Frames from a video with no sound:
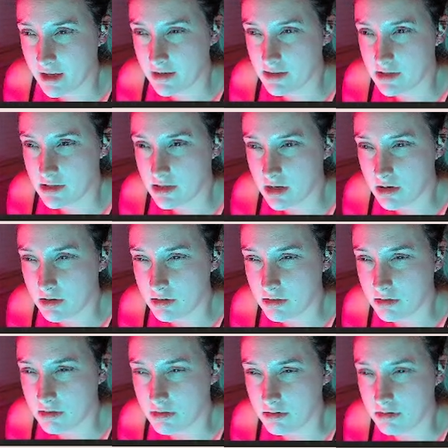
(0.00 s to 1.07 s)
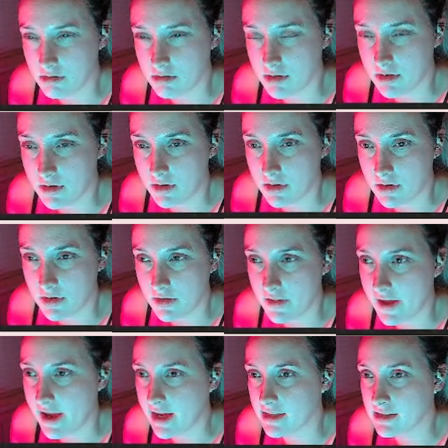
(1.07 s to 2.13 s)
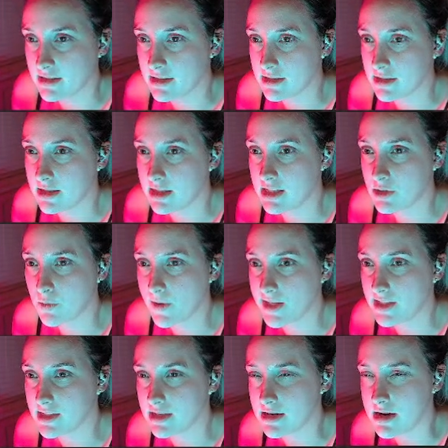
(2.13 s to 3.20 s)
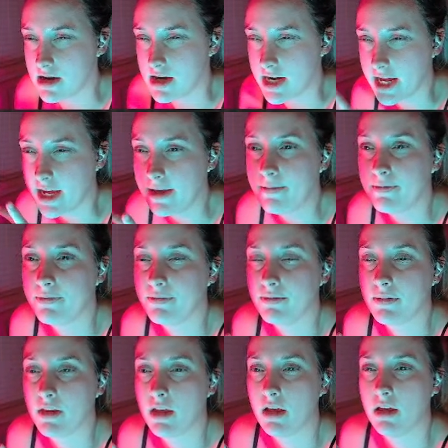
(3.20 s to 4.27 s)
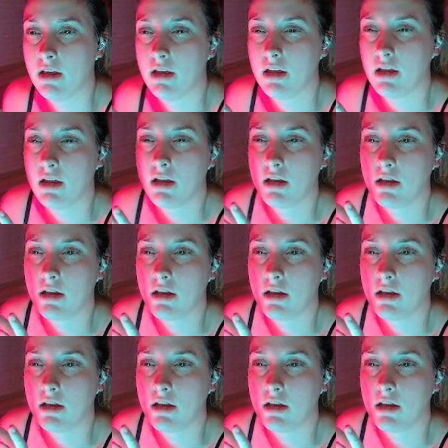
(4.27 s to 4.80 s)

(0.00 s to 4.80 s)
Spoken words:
So this one's not it. Okay.